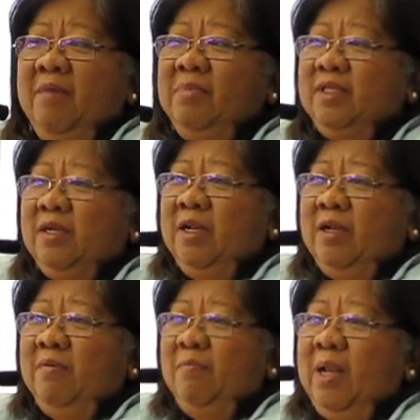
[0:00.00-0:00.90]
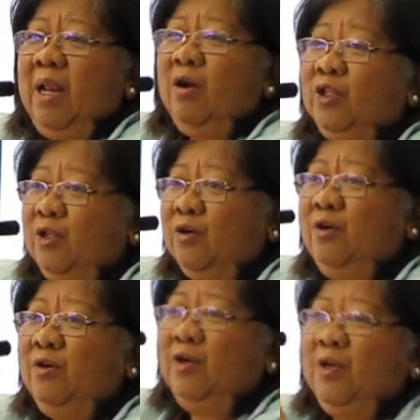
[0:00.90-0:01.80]
Mr.
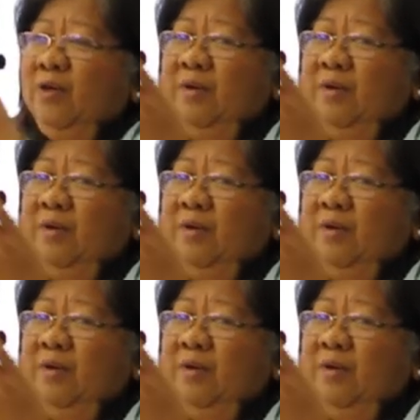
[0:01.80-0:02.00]
Meloto, or